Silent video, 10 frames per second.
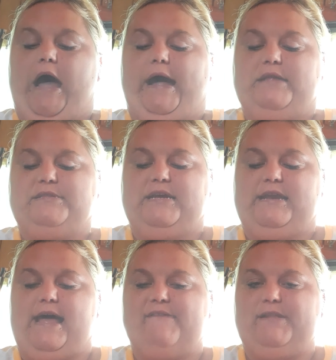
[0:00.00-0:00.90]
I
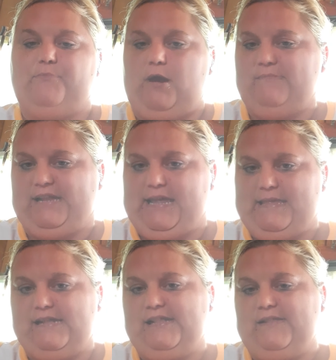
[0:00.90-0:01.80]
did have some problems
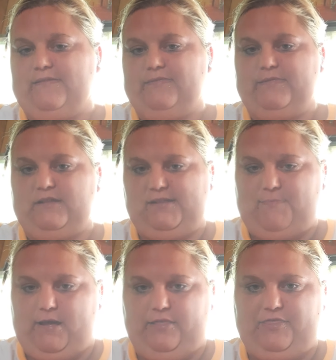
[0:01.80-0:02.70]
getting this this
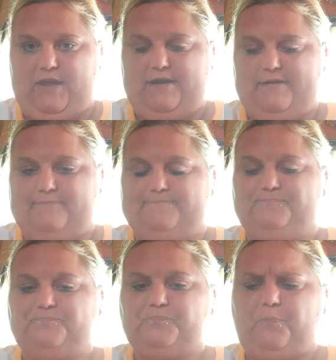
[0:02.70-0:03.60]
month. Um,
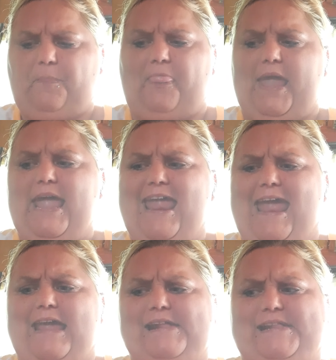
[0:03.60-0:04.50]

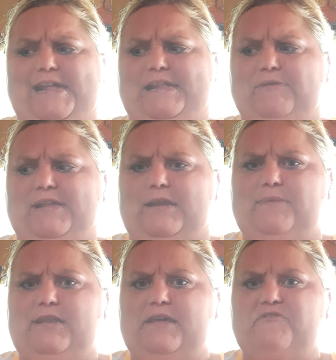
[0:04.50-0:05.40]
says it was going to
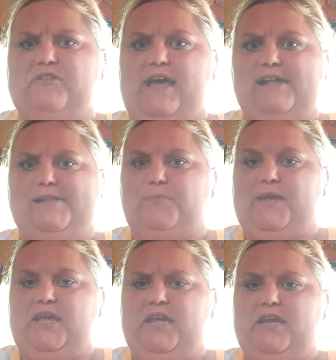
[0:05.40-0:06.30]
be delivered last
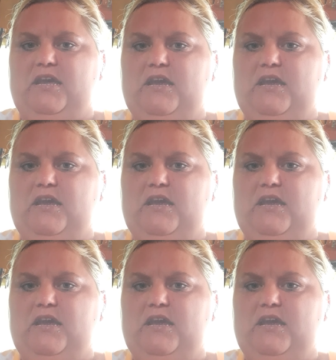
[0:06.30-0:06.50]
week.